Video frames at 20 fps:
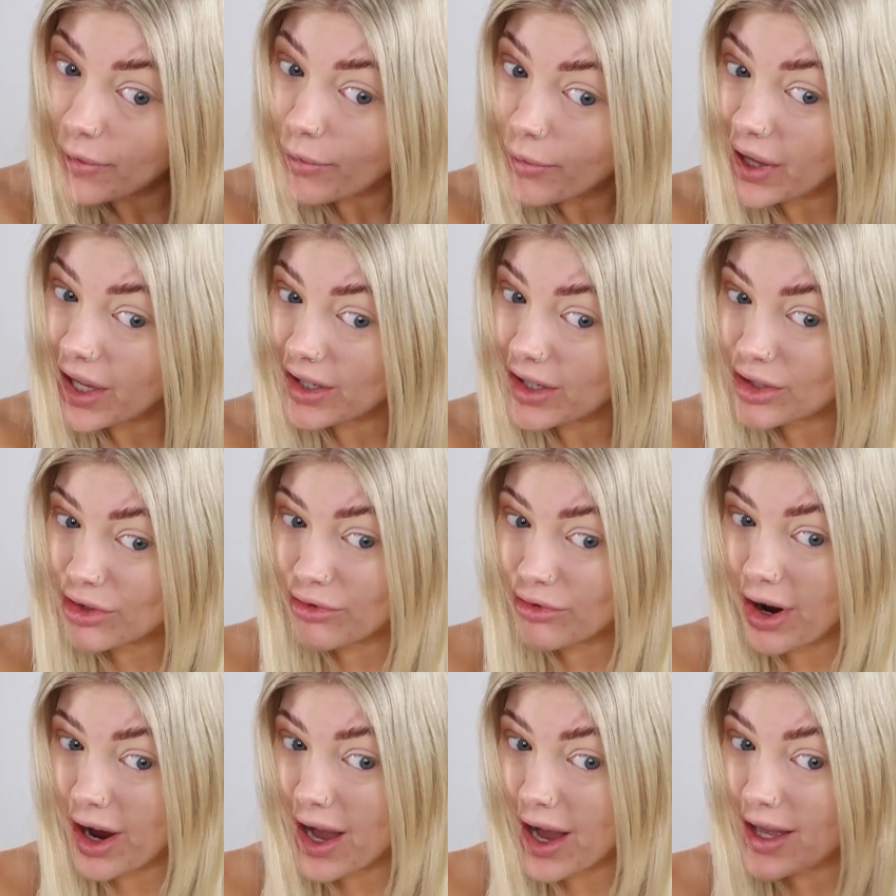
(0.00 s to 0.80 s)
It
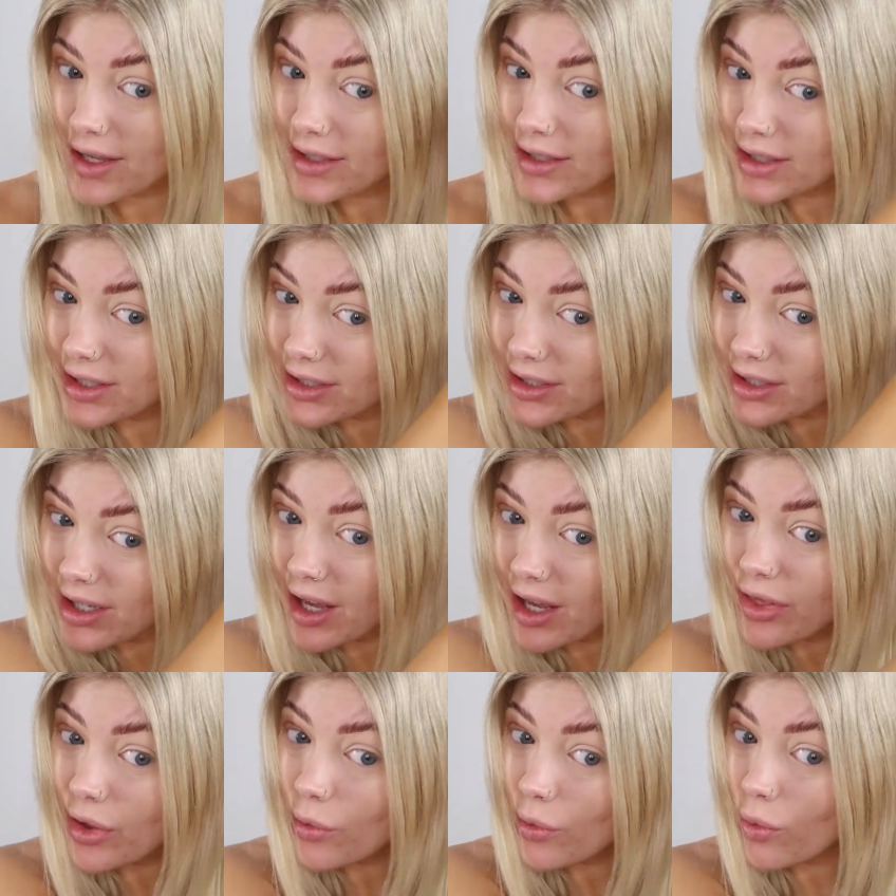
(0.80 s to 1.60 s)
dries and it's
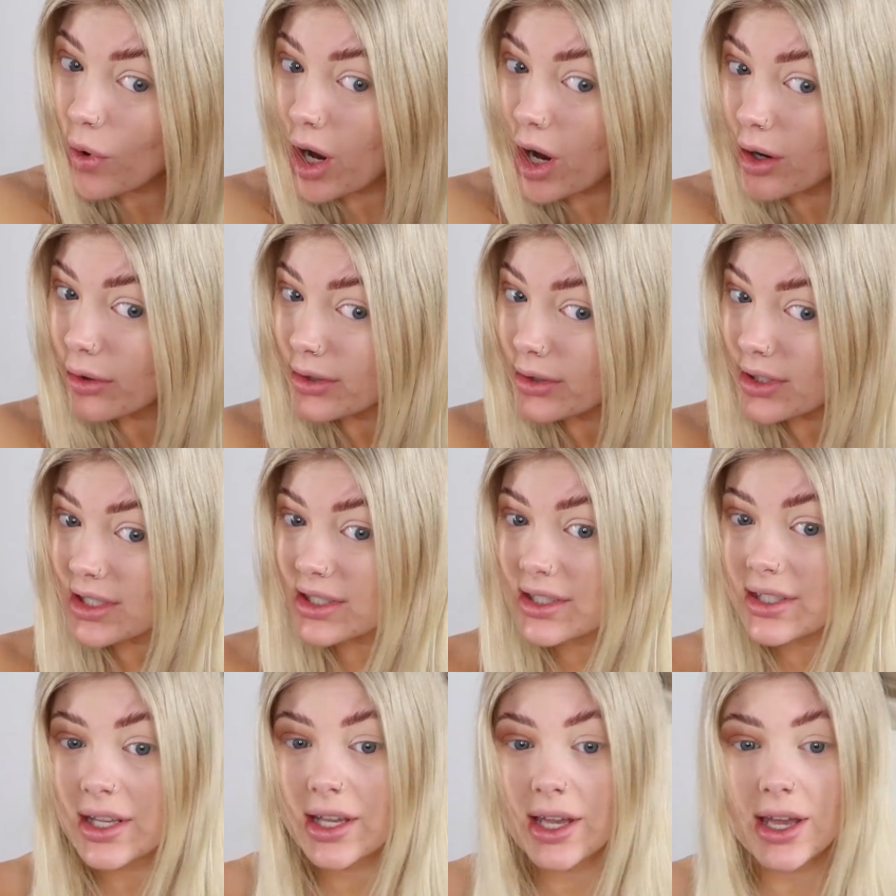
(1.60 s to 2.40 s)
like the
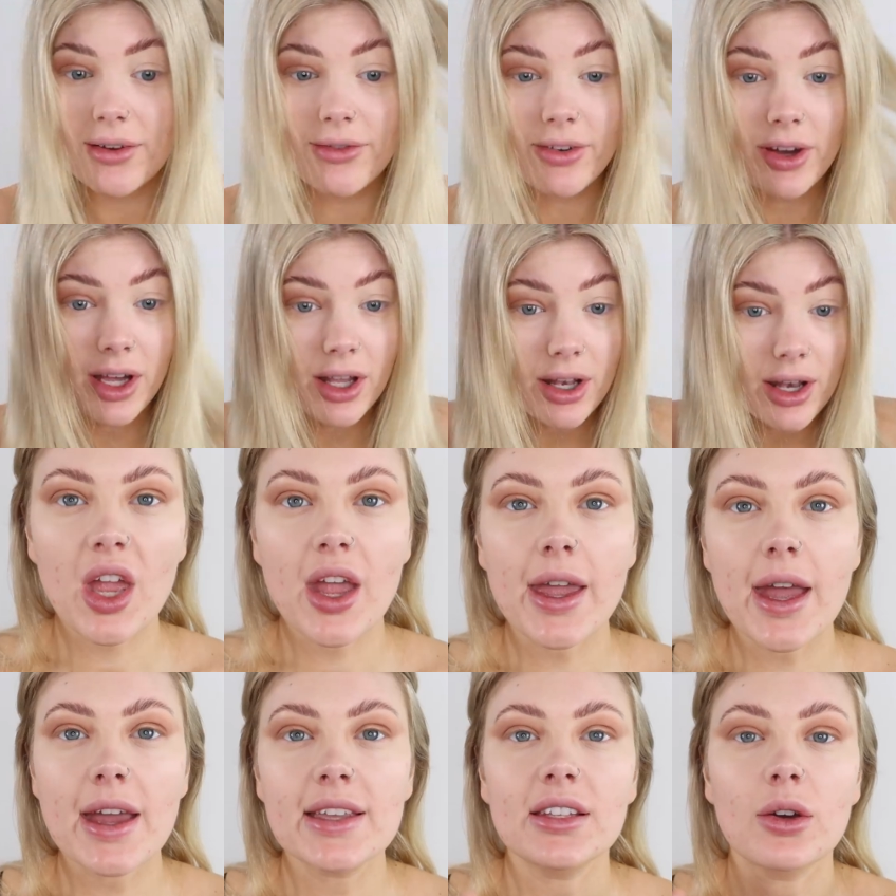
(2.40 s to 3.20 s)
wildest thing ever.
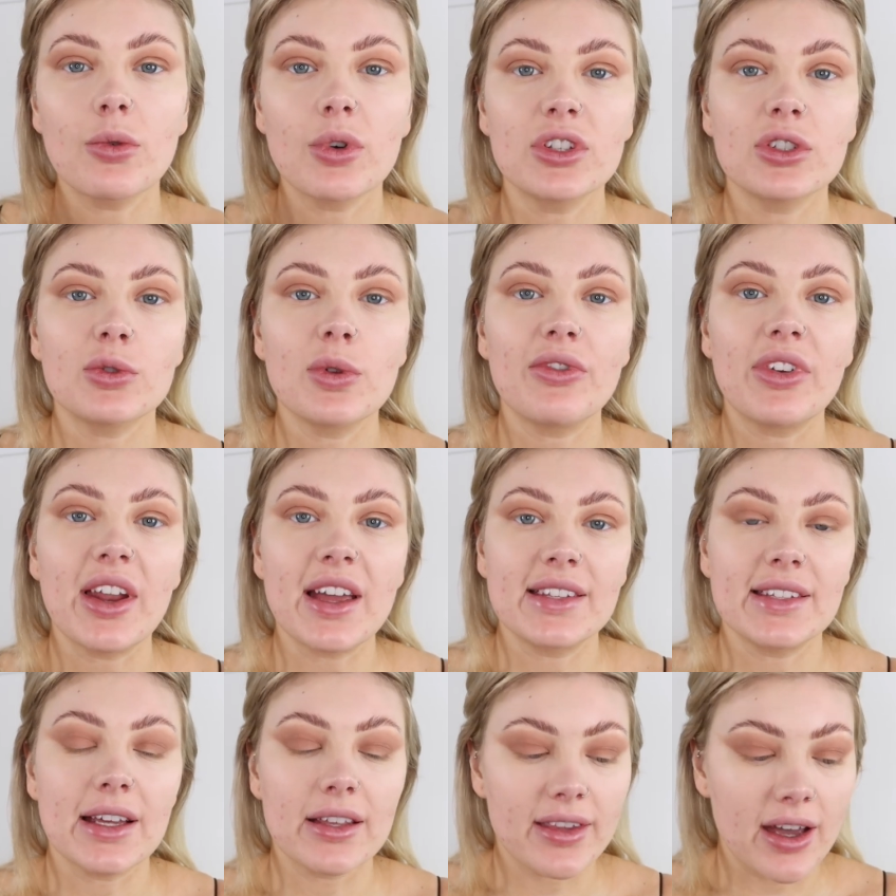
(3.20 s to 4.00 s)
Okay, so once we've
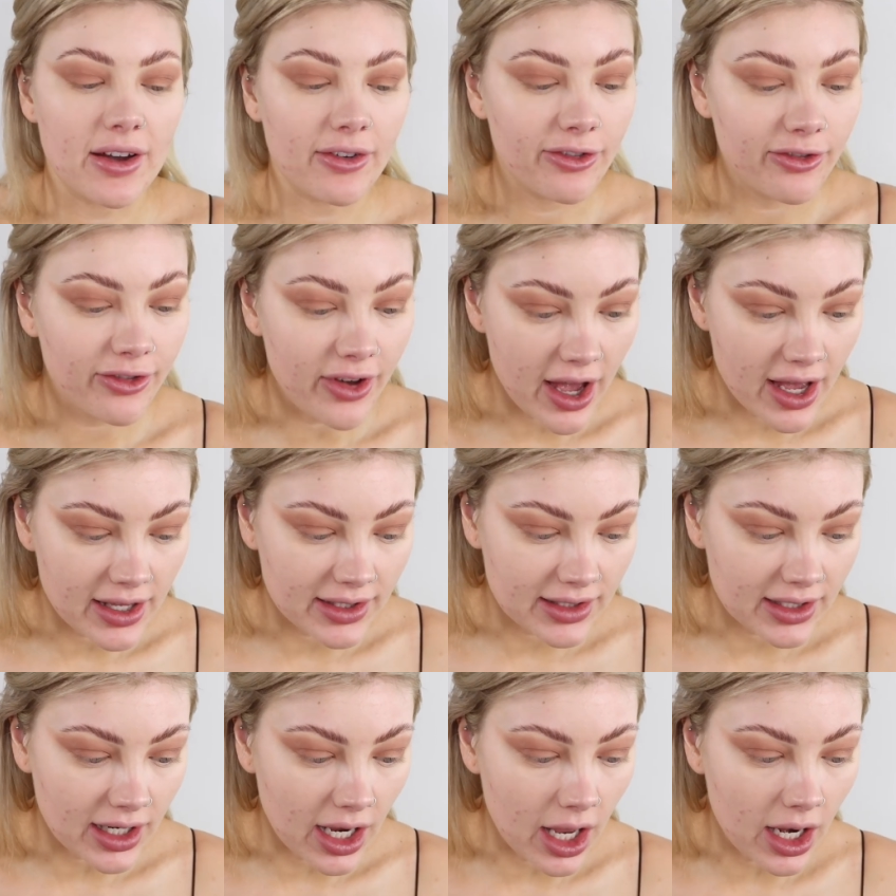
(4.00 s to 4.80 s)
laid down that
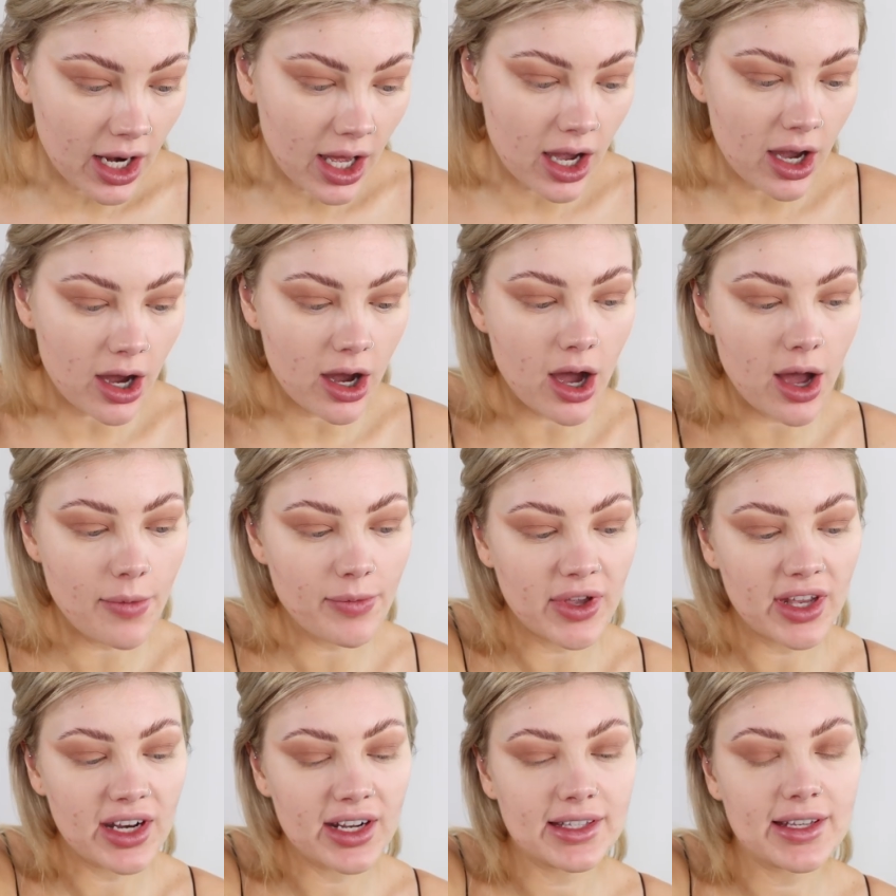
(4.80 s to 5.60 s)
first colour,
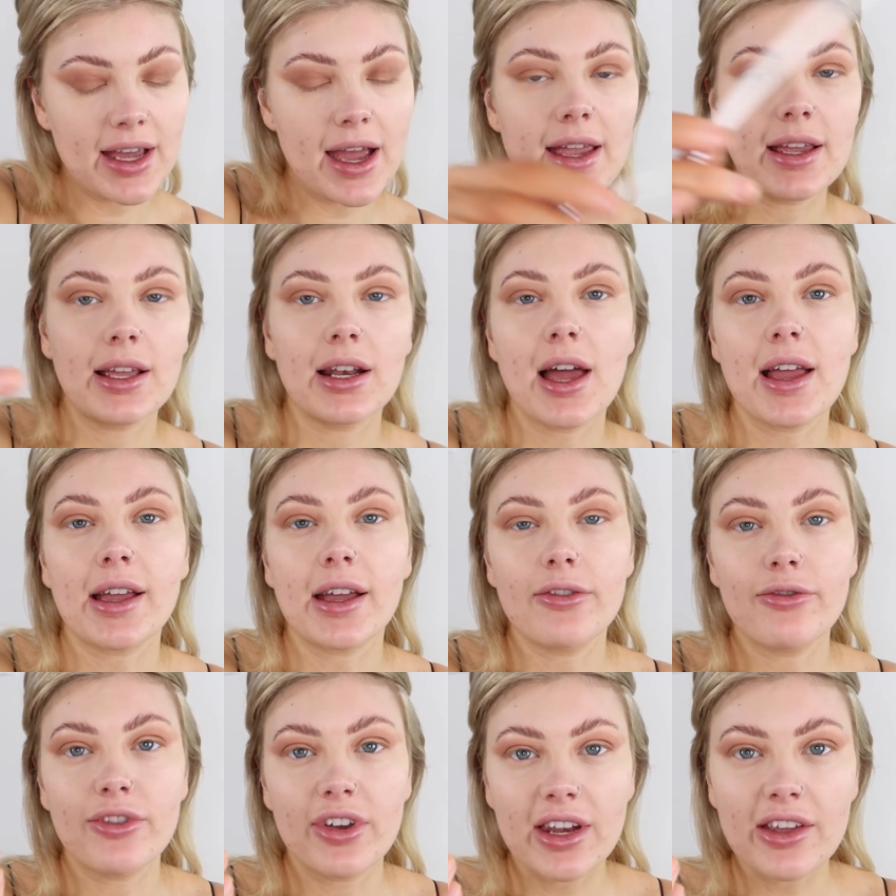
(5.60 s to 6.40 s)
I'm gonna take like
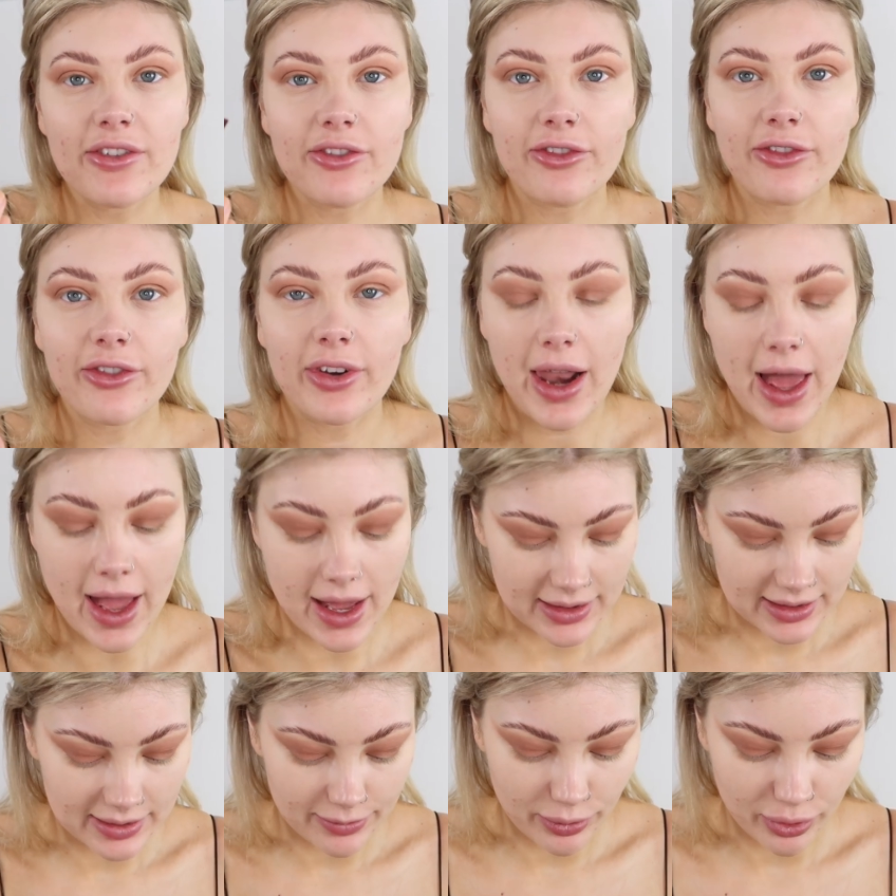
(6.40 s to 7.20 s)
a really
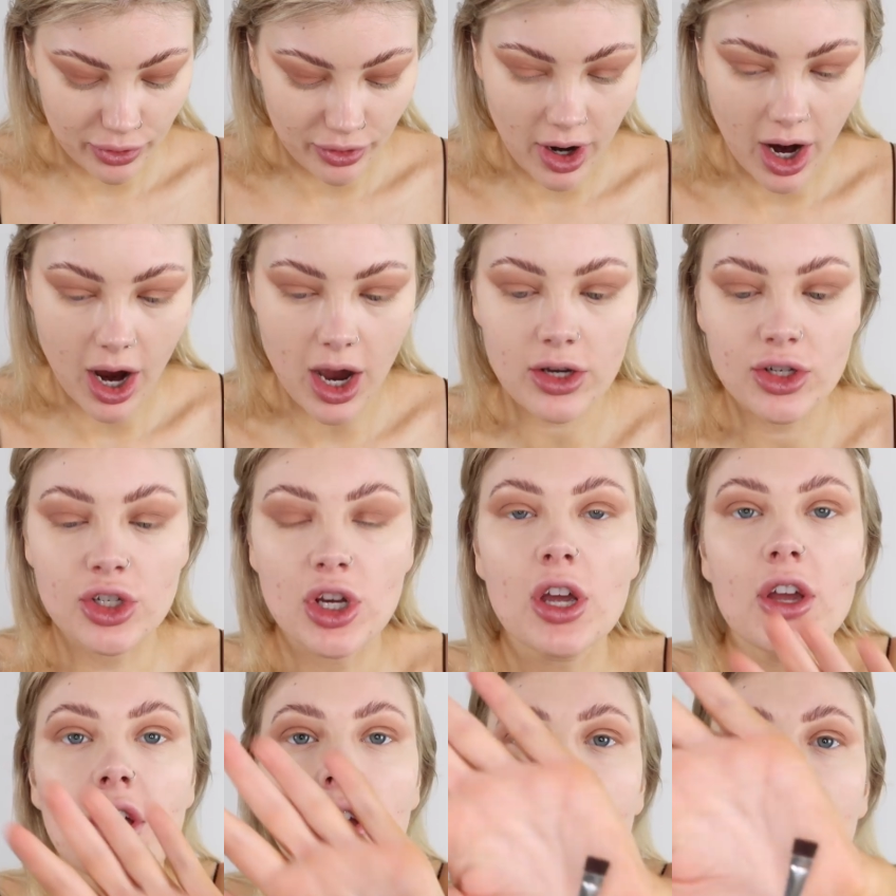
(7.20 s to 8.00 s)
flat brush,
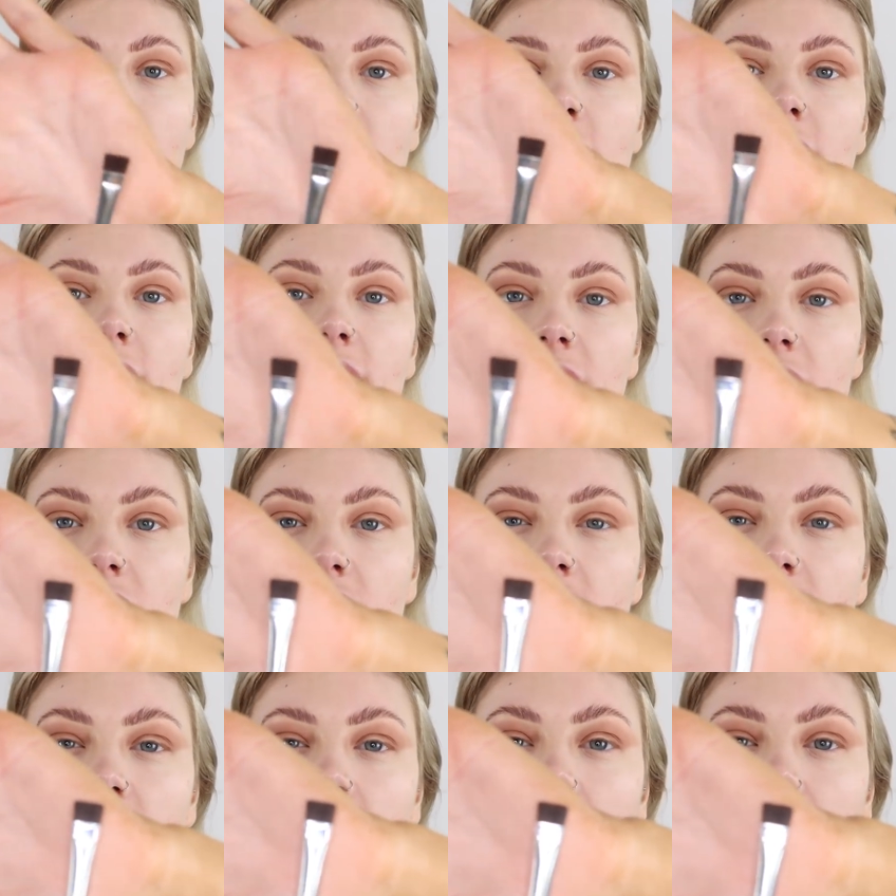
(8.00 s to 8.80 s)
so it
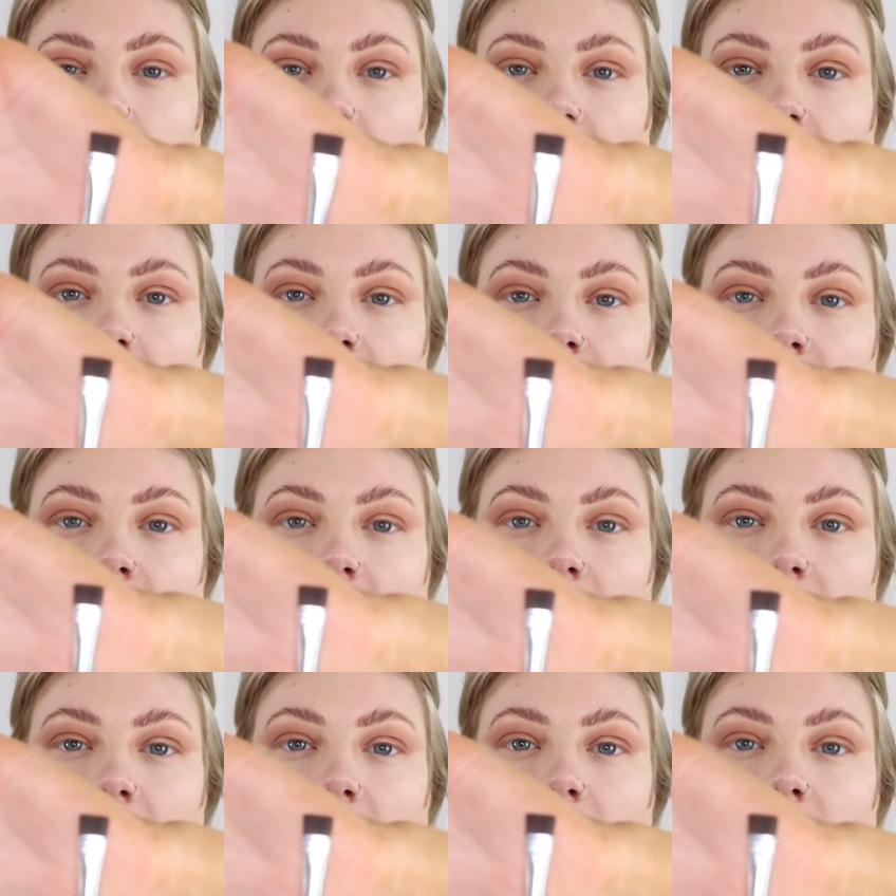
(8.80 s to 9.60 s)
literally just looks like
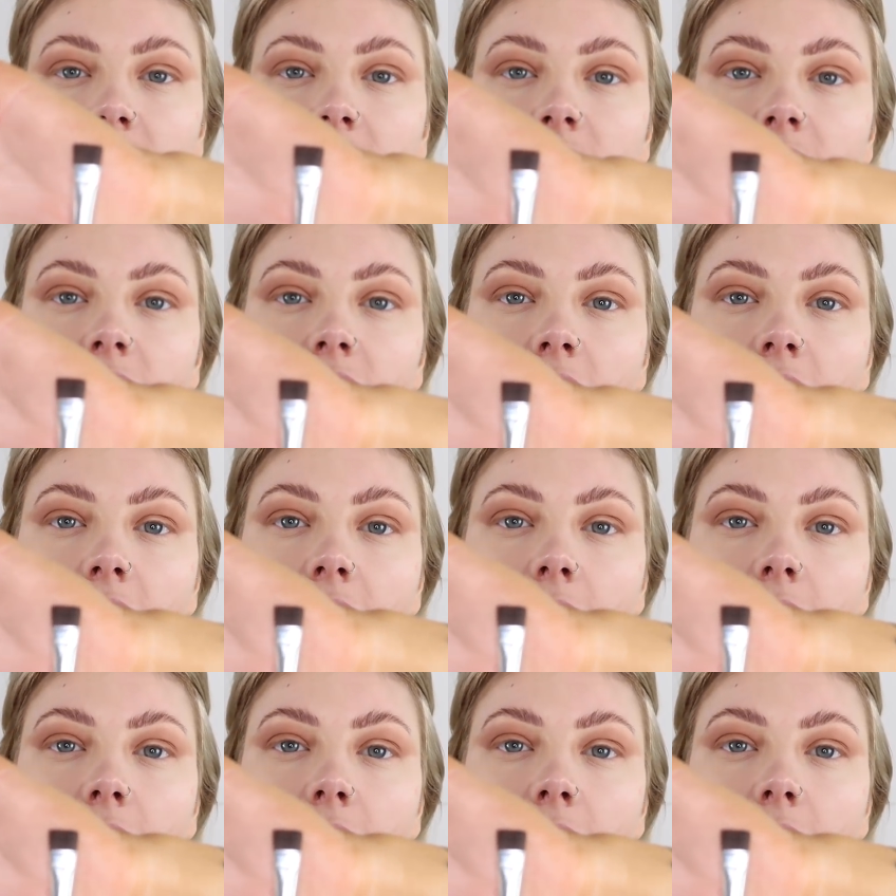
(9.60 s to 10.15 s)
this.